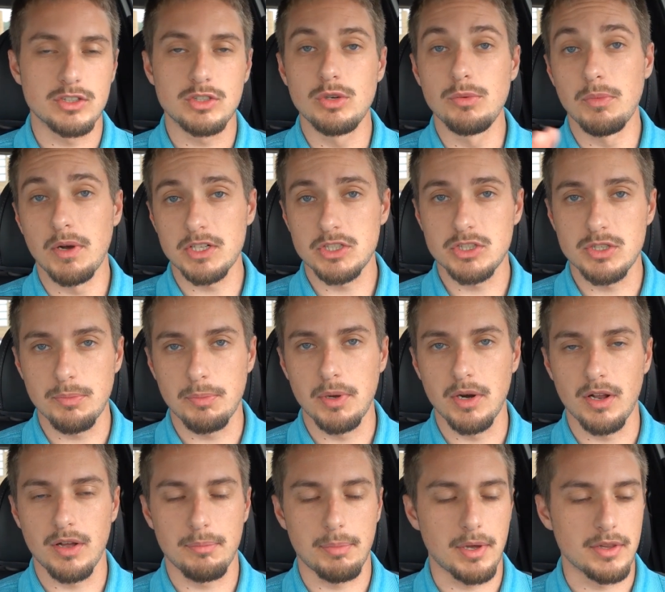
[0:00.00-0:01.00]
too much to put
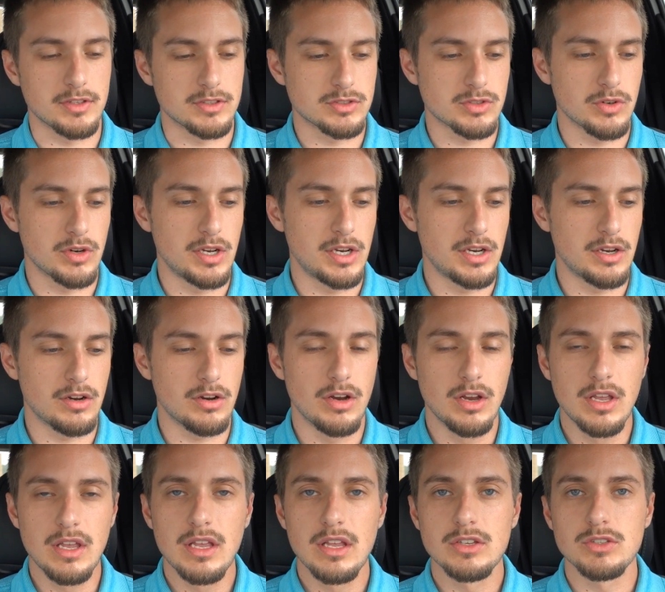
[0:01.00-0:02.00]
up on the screen here.
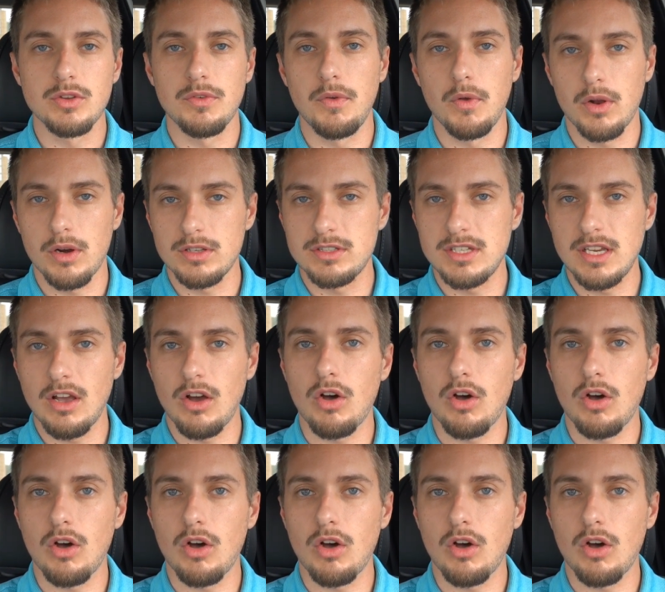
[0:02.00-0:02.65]
So if you want to see